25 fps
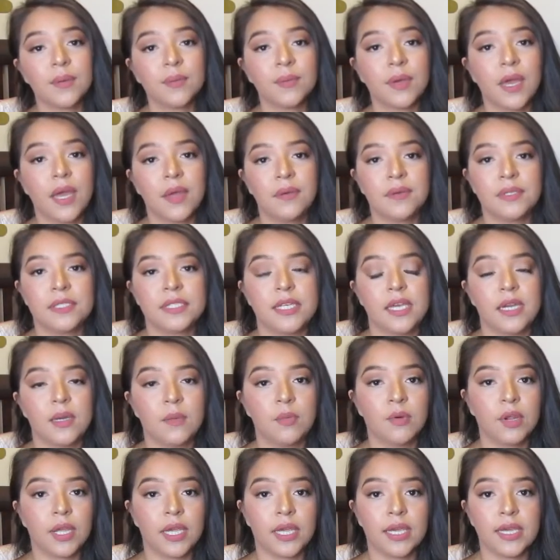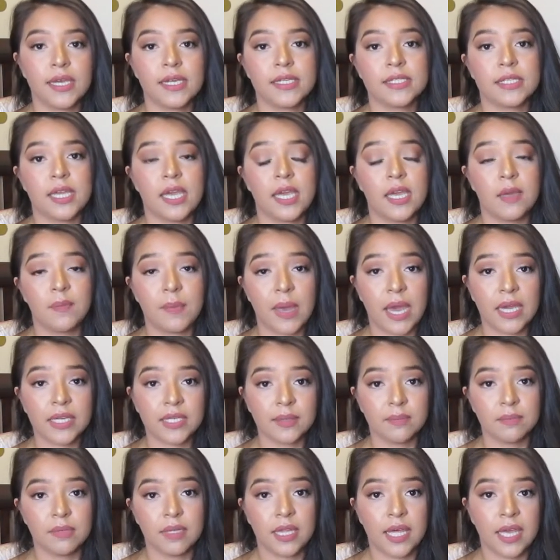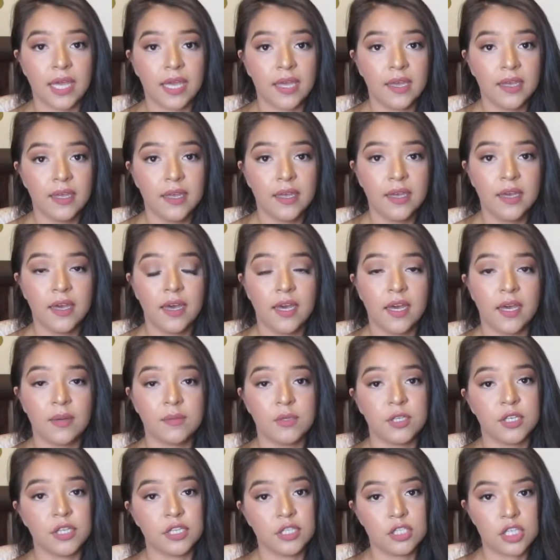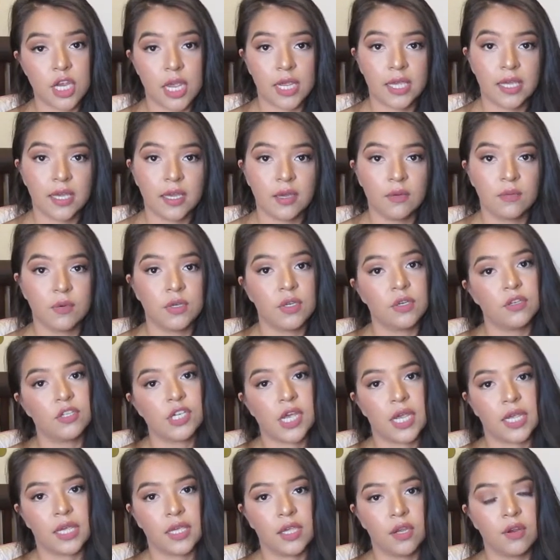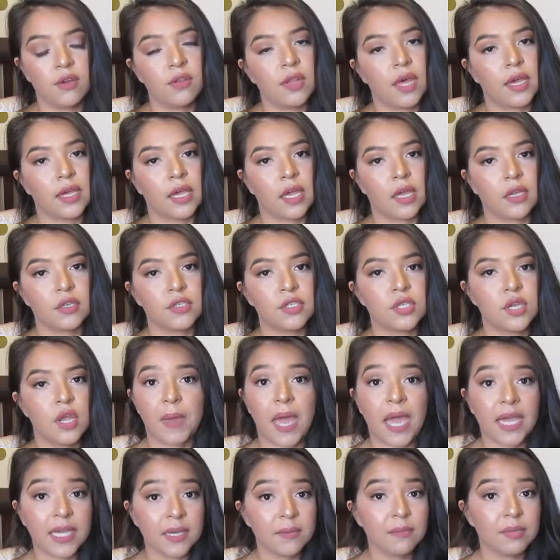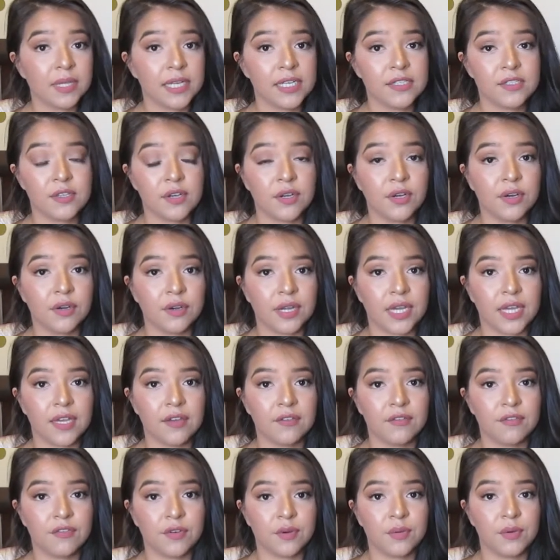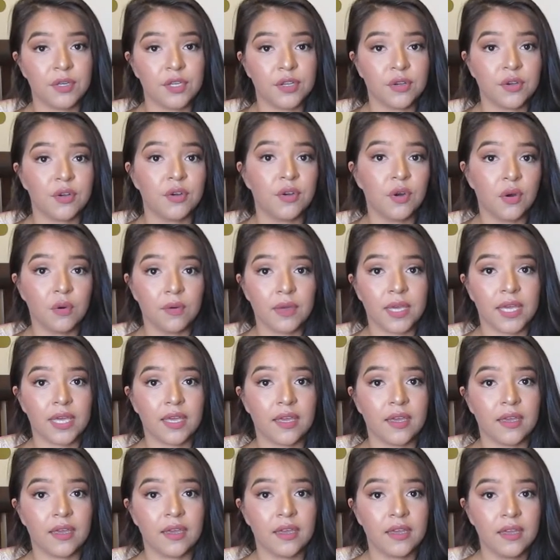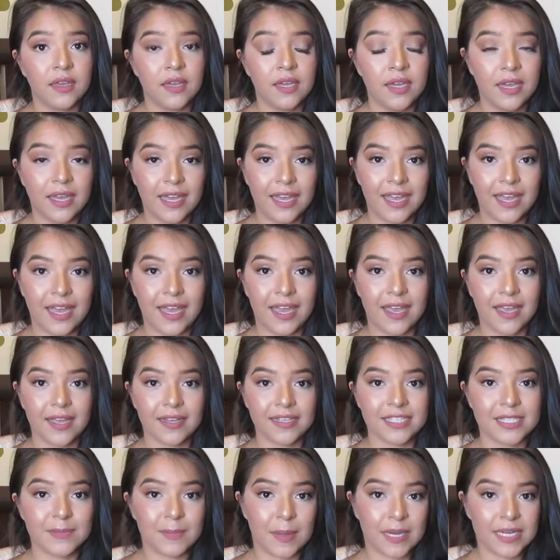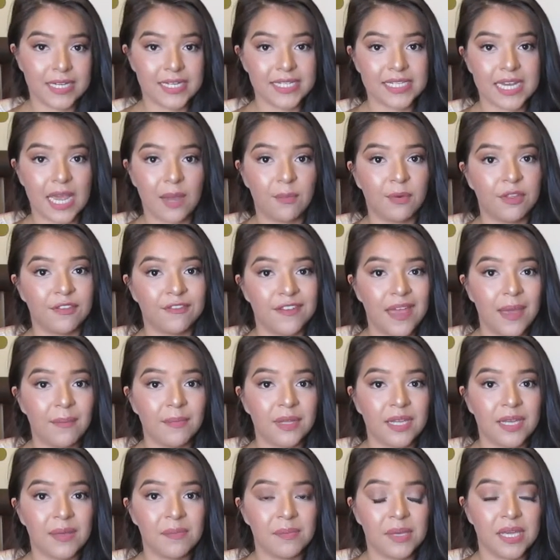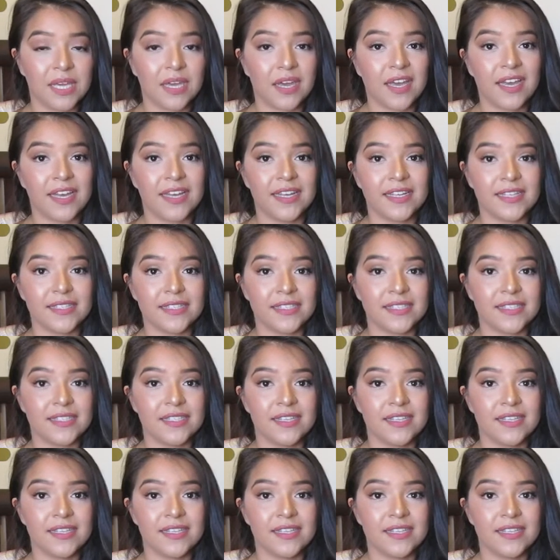I would say to bring is a pack and play. You can check it when you're checking your luggage. Pack and plays are great for when you're going and spending time with family, because